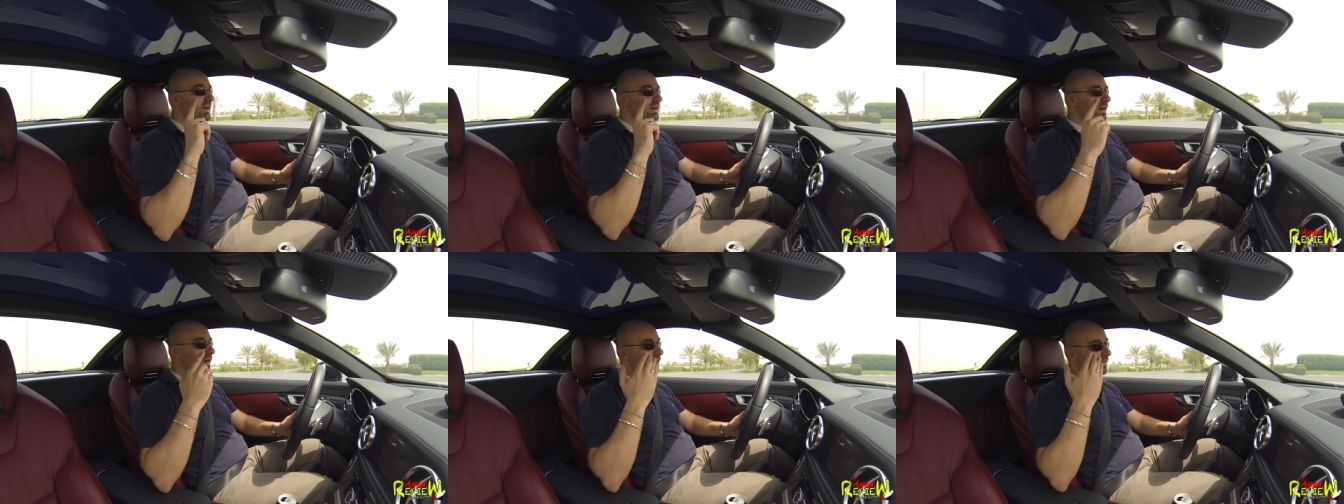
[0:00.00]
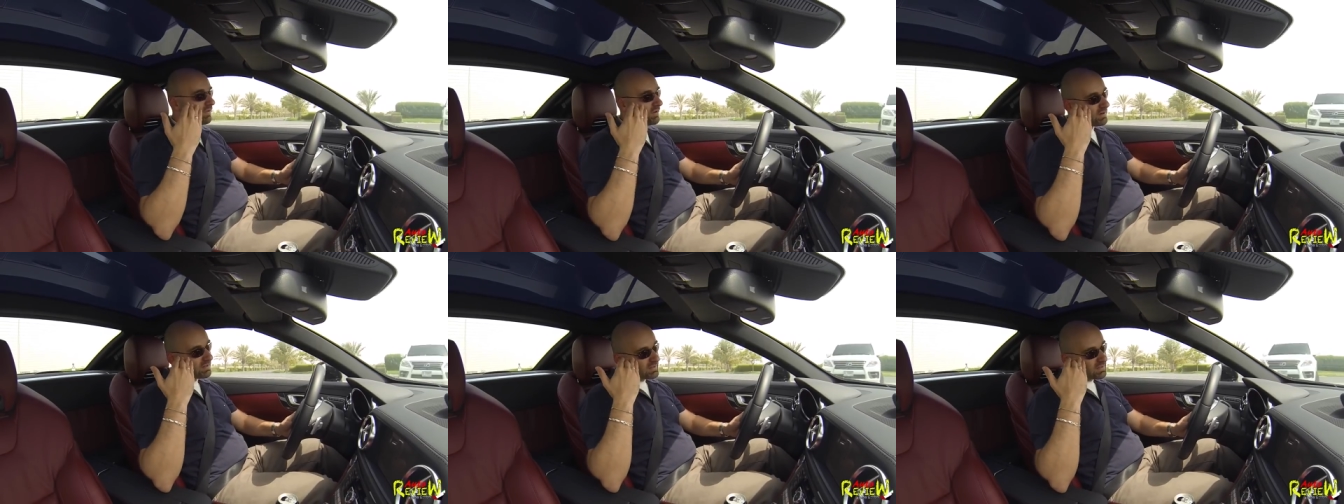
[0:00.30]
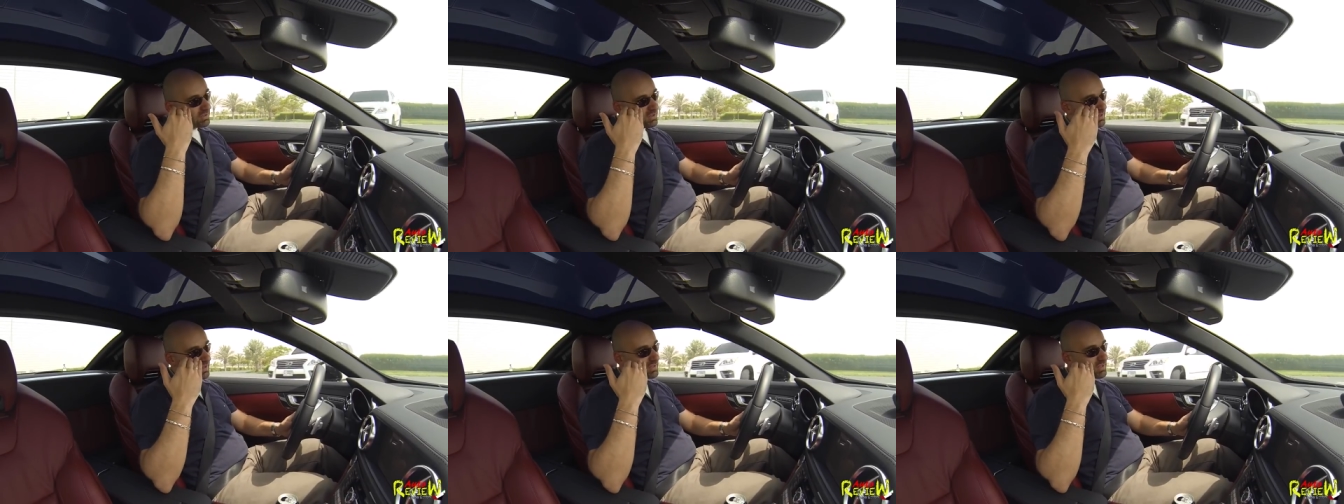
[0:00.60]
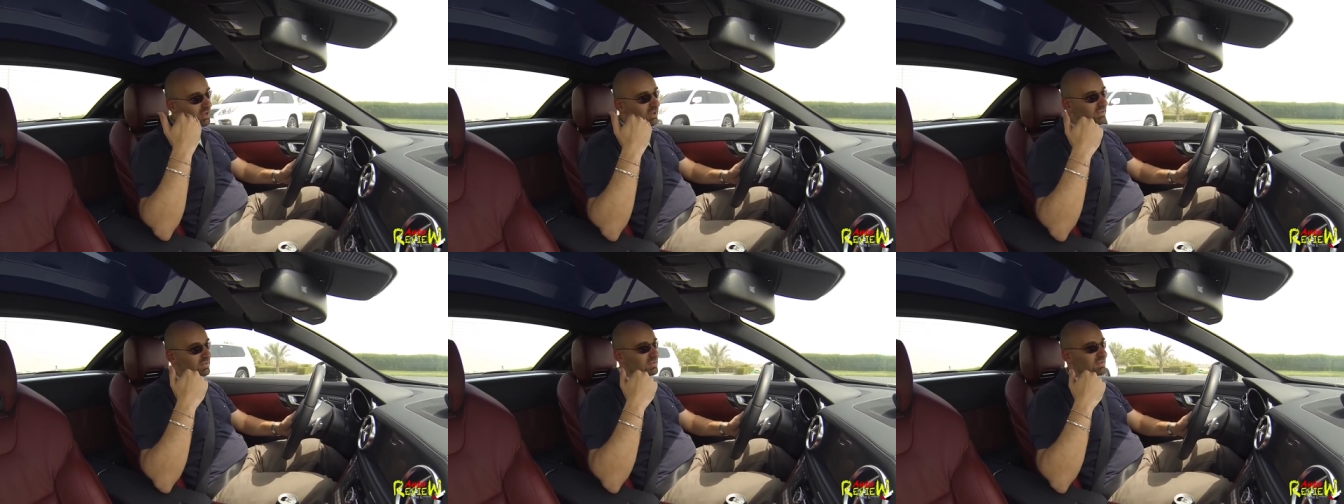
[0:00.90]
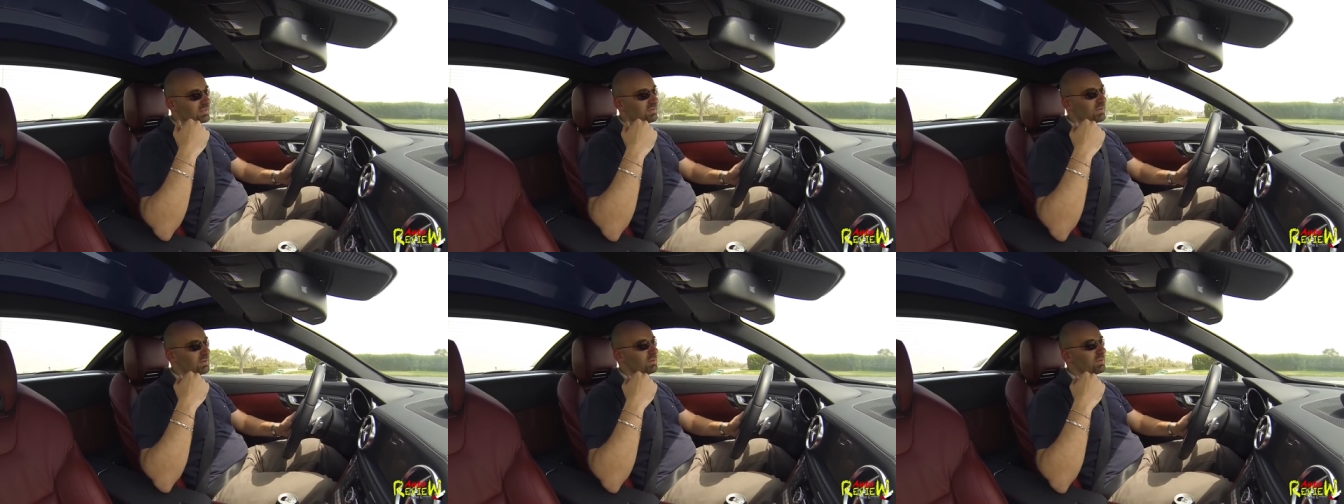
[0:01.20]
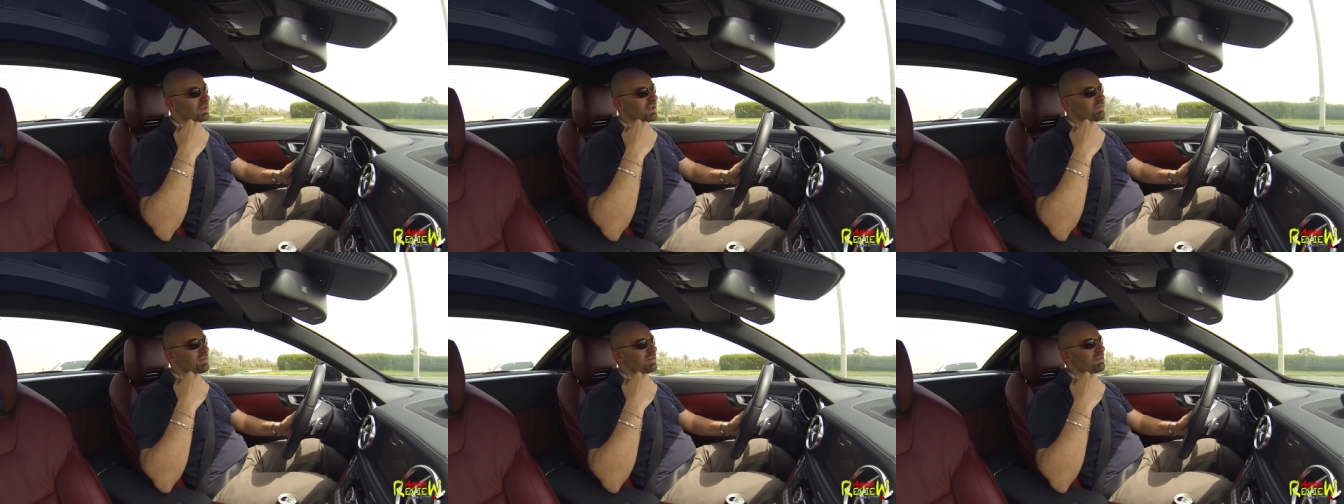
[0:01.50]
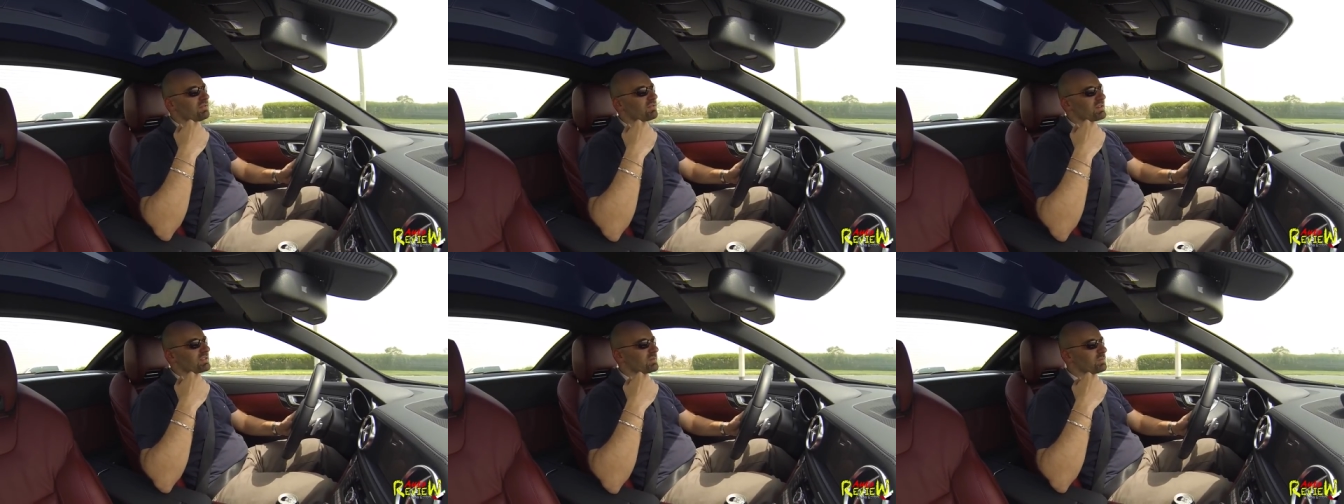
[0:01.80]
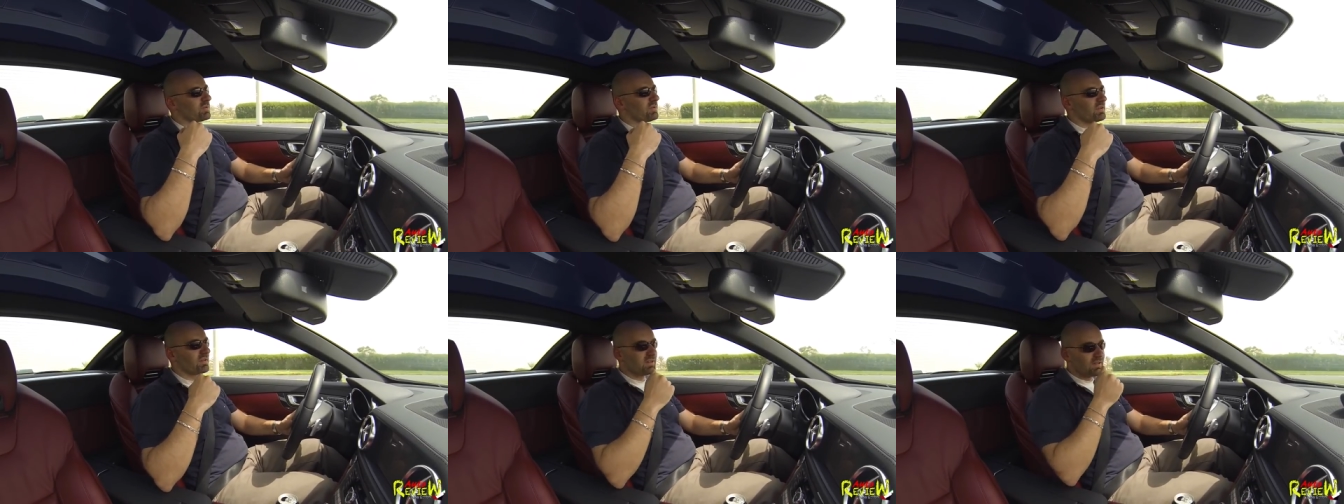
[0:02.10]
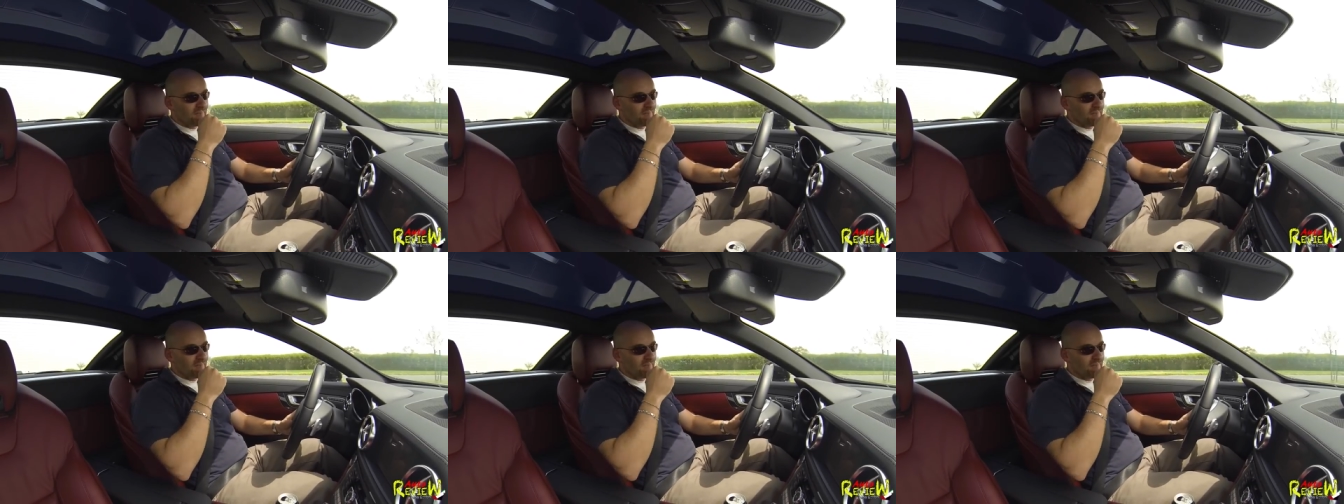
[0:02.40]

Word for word: However, it's not as hot as if you would have it transparent.